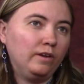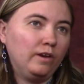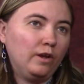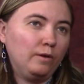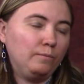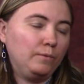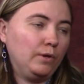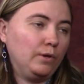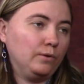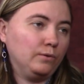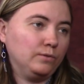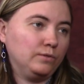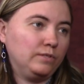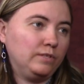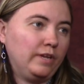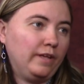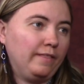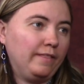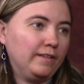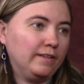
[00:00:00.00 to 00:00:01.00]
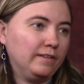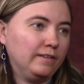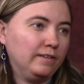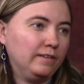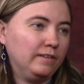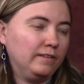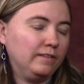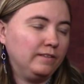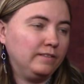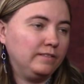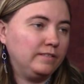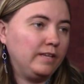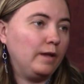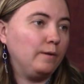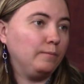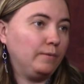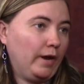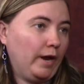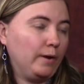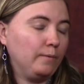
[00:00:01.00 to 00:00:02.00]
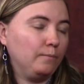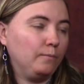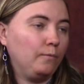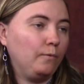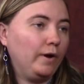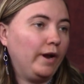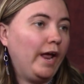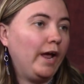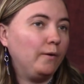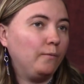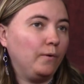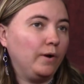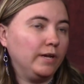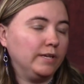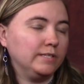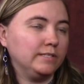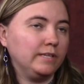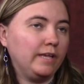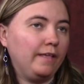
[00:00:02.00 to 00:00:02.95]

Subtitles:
abused at the same time when I was,